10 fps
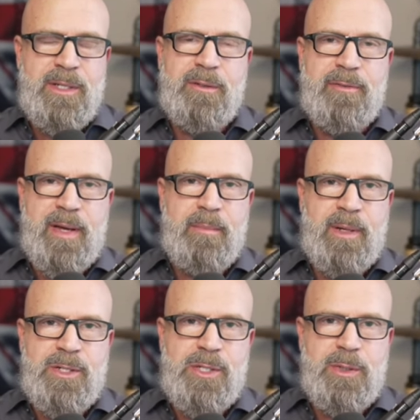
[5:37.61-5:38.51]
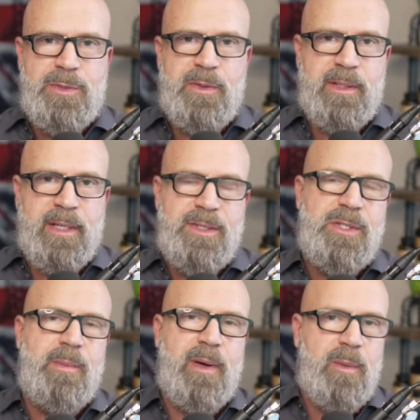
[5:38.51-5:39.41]
You'll find a bunch of useful links
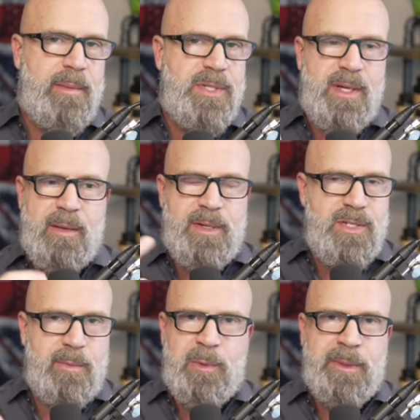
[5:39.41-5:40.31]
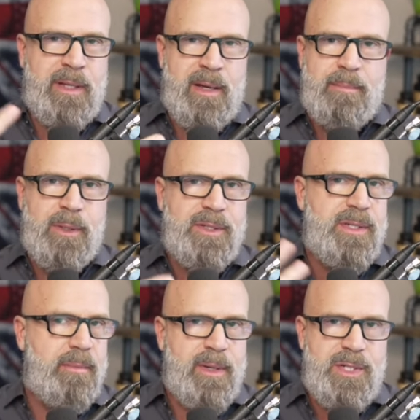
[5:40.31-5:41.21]
to my website, my supplement line books,
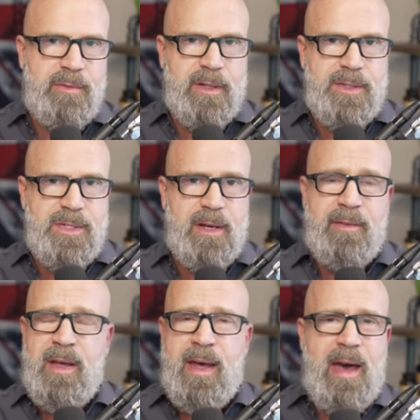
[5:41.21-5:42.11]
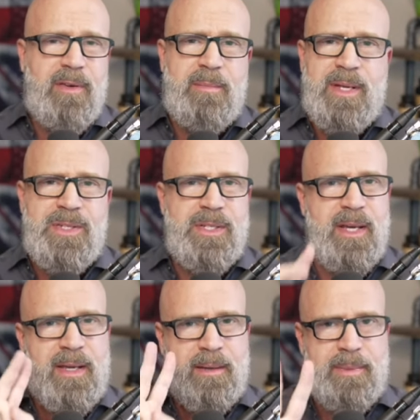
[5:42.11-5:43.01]
and a bunch of other stuff. Have an amazing day.